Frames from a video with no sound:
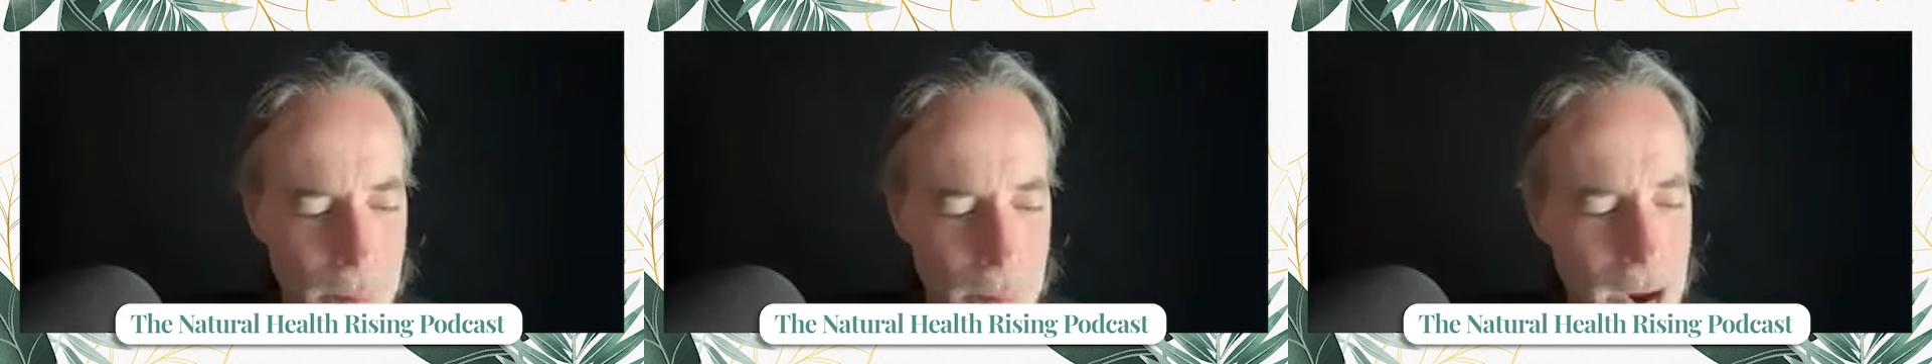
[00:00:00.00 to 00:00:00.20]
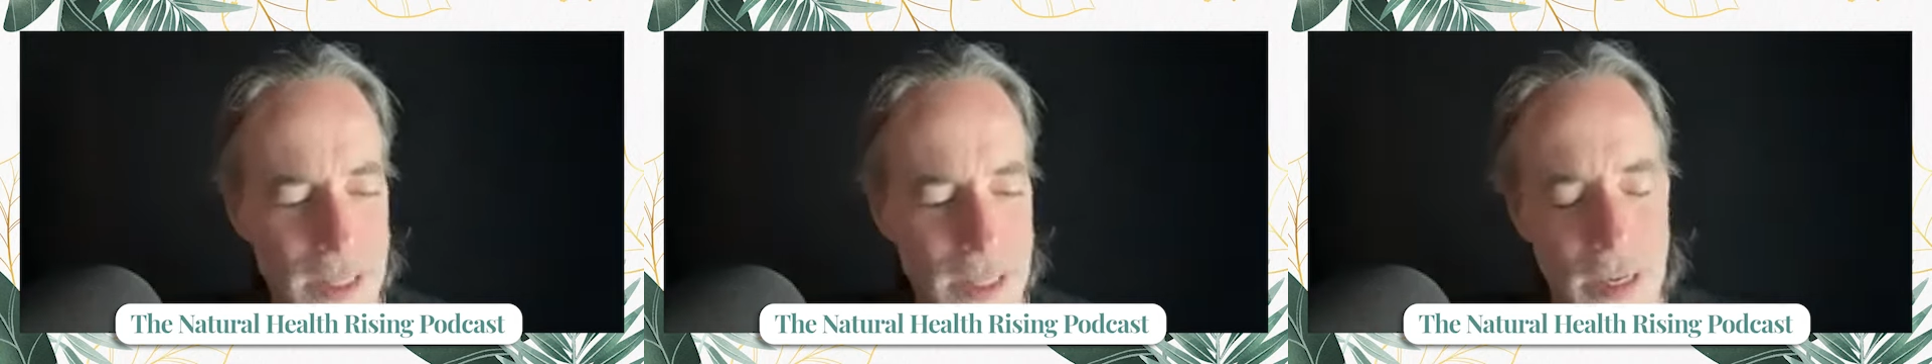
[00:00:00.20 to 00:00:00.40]

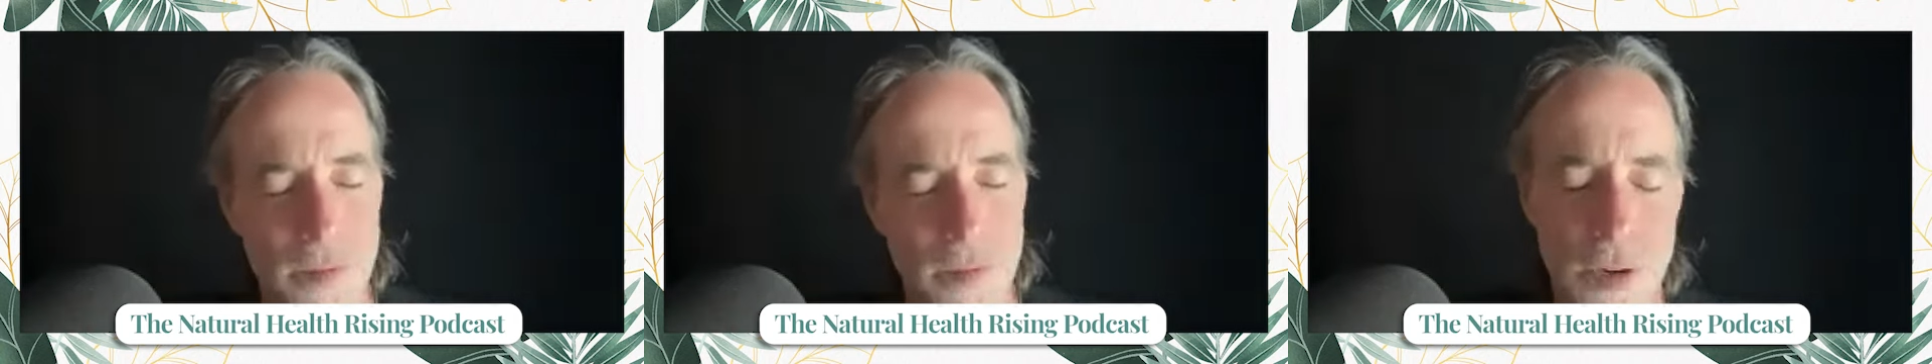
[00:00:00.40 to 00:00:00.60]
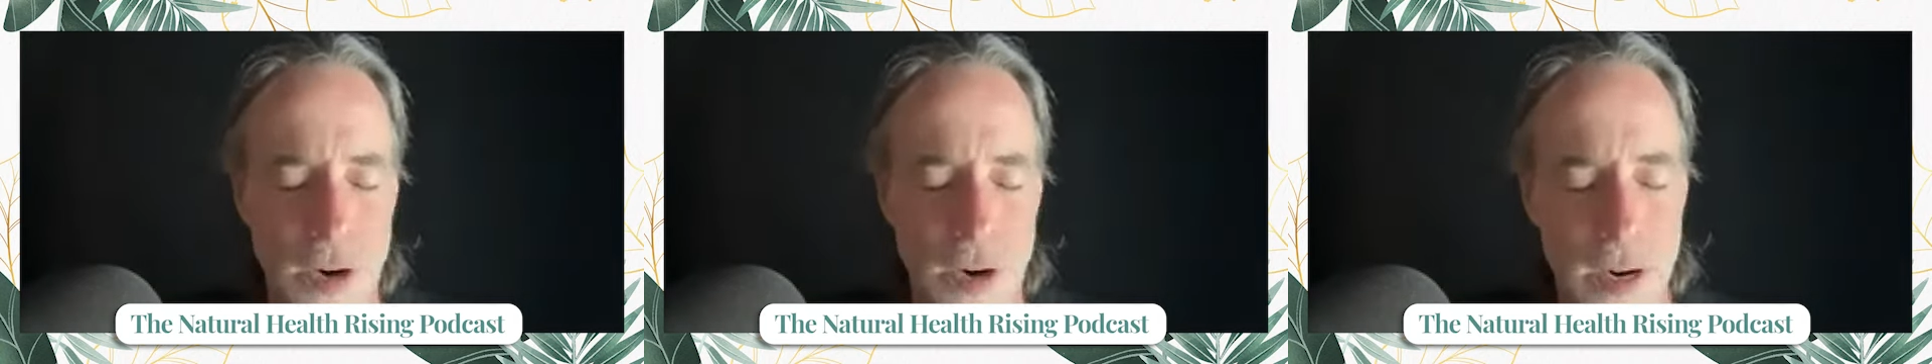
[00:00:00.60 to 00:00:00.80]

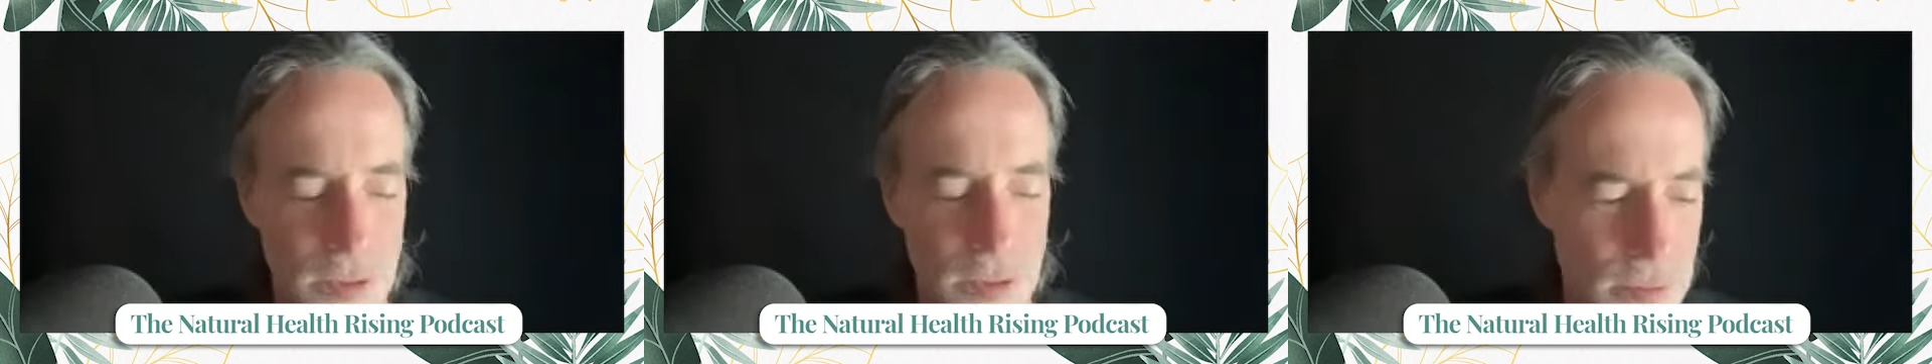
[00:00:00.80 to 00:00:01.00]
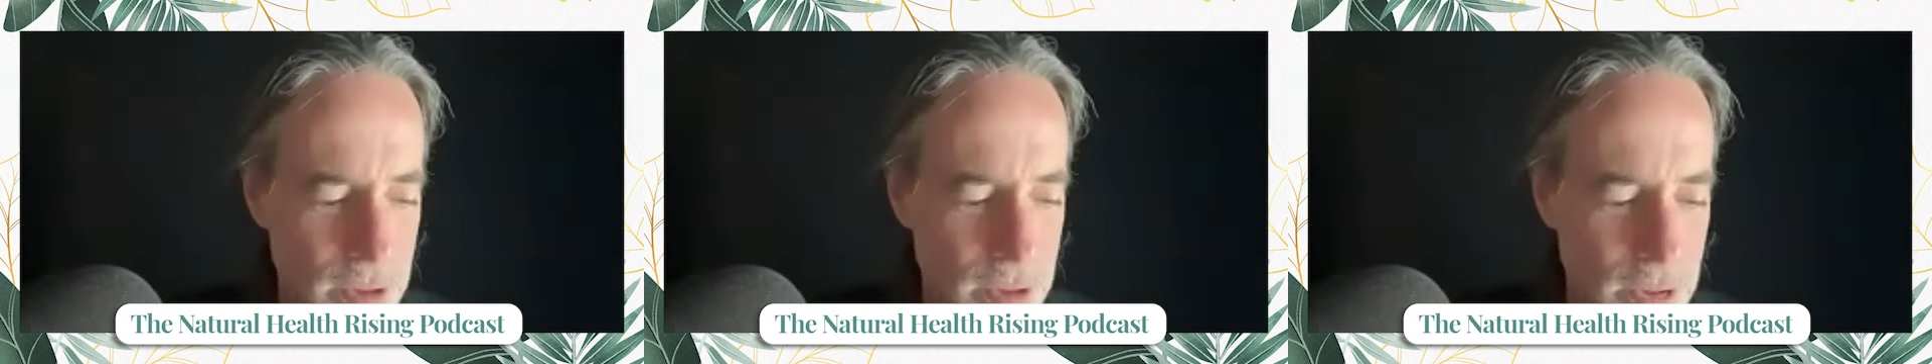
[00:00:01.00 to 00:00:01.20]
positive charge
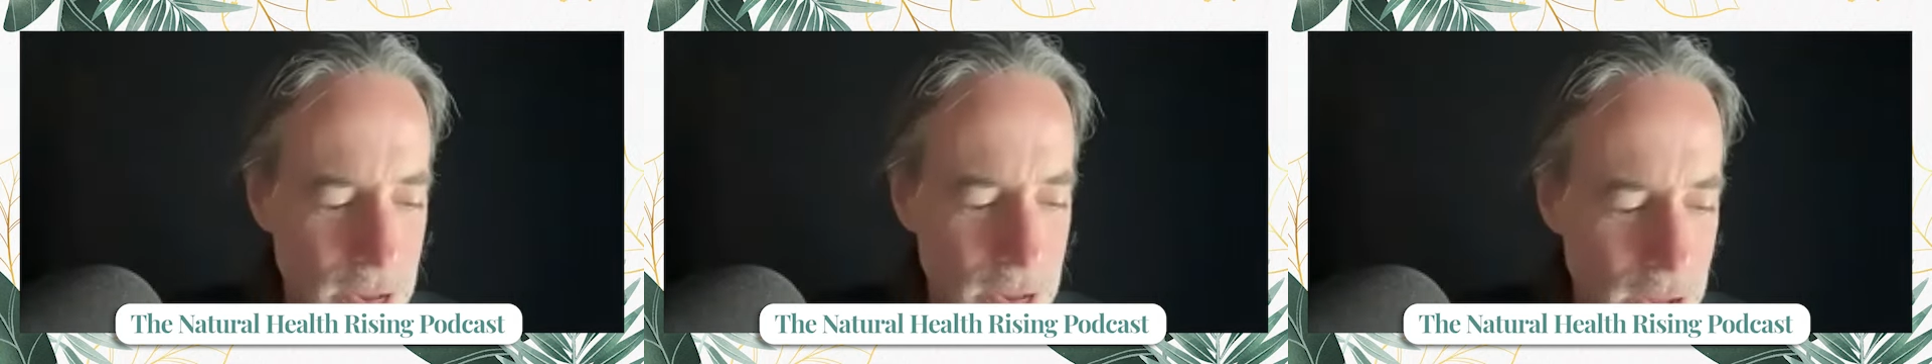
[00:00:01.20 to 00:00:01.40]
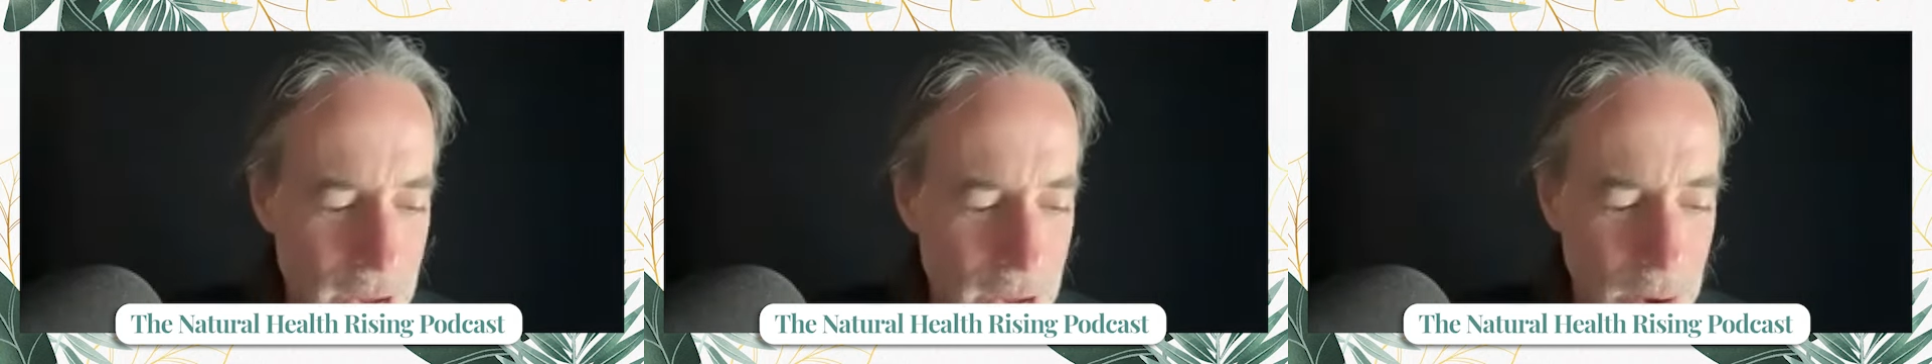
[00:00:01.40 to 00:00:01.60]
of the
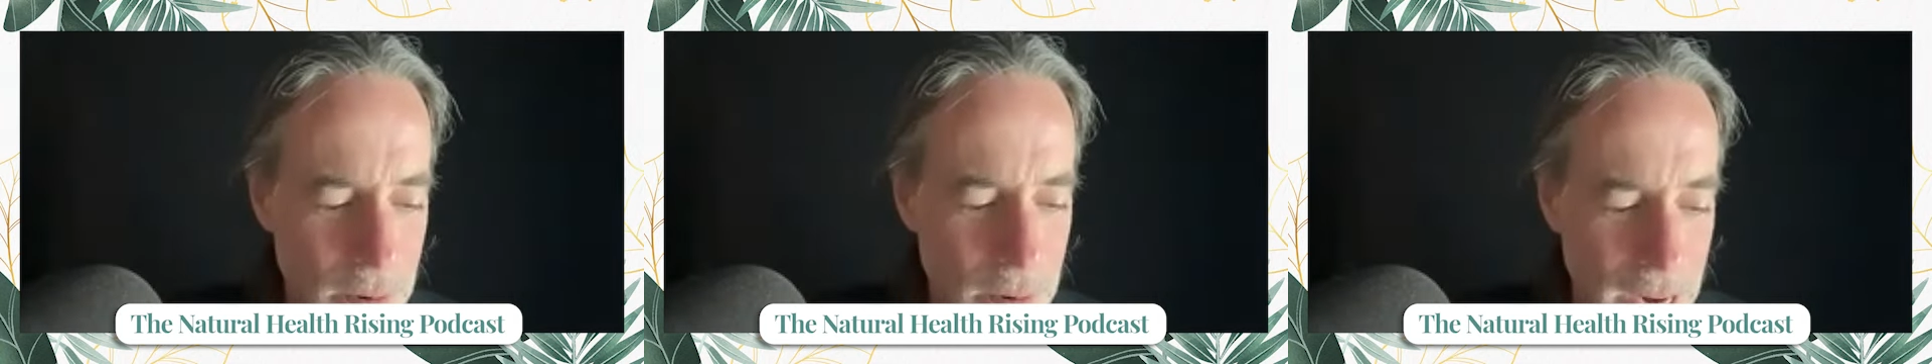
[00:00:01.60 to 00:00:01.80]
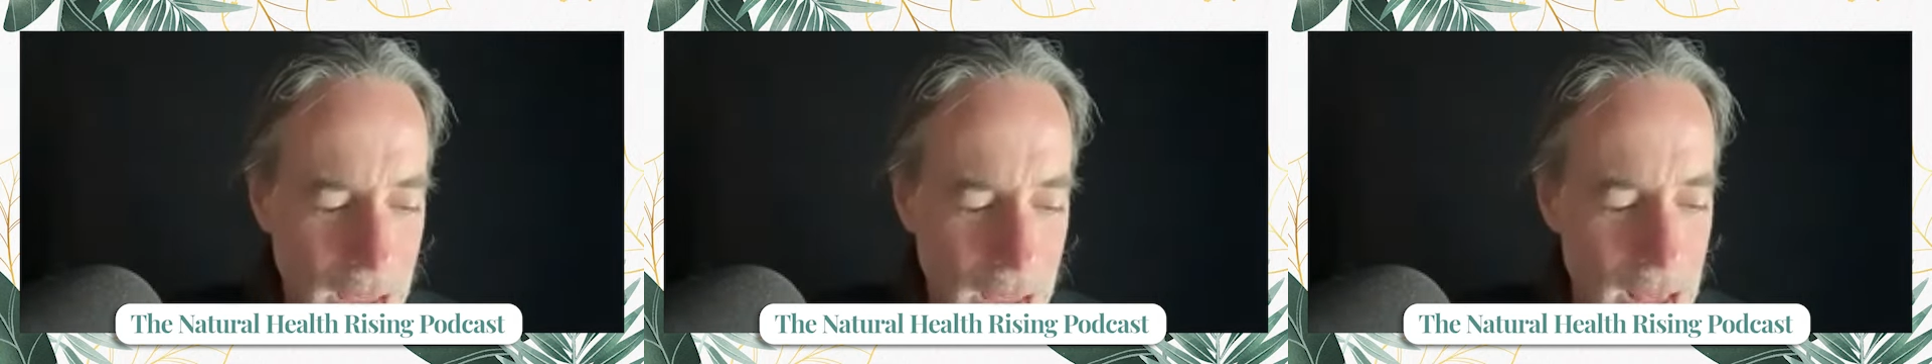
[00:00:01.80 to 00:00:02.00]

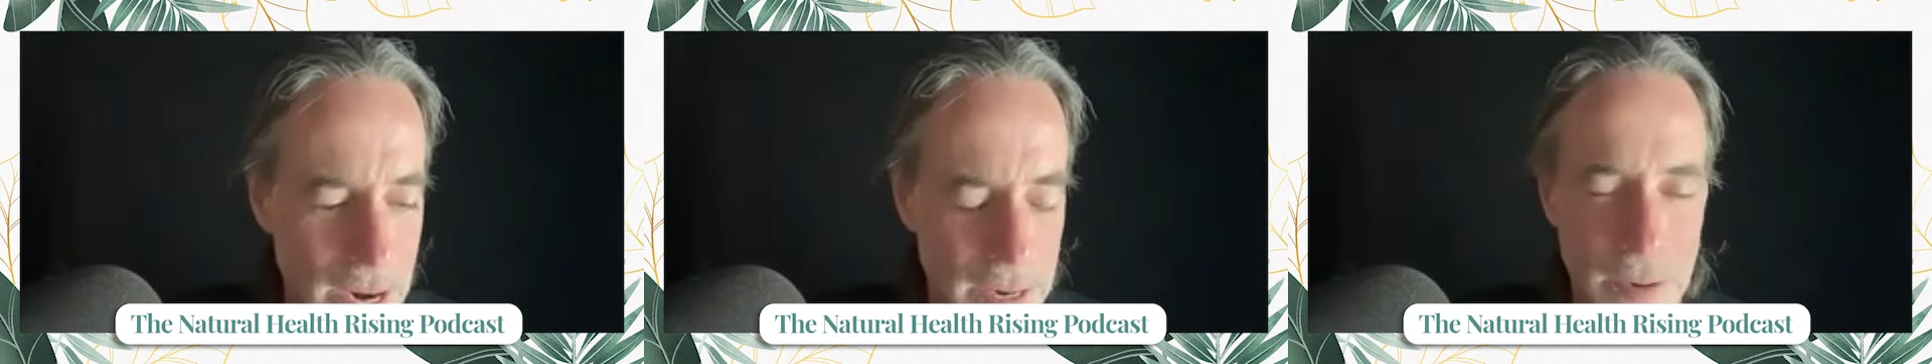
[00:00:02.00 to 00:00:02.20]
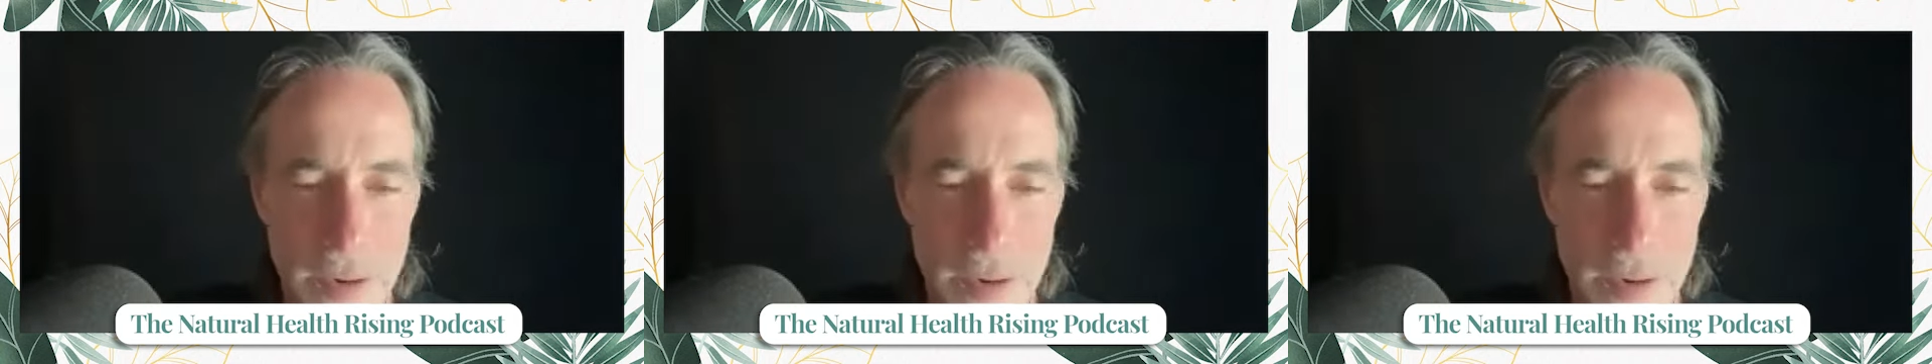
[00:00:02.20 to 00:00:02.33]
inorganic,